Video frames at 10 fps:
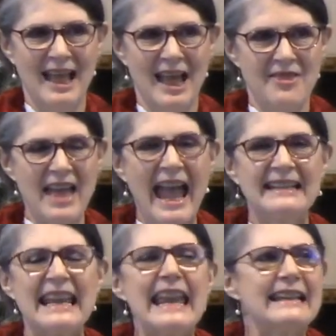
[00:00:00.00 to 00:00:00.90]

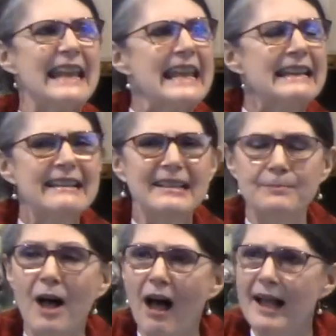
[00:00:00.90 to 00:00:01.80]
that it is
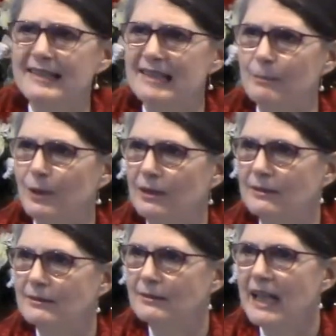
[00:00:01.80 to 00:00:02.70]

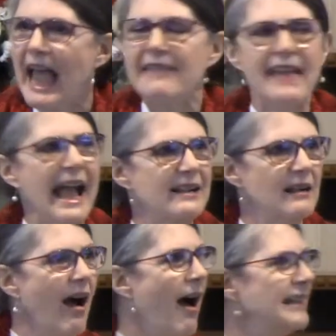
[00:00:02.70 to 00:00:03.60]
possible that
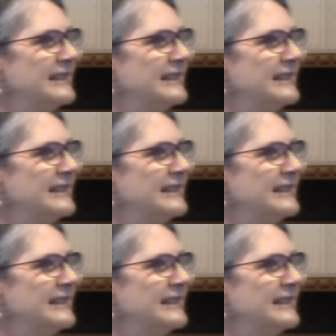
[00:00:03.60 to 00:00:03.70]
God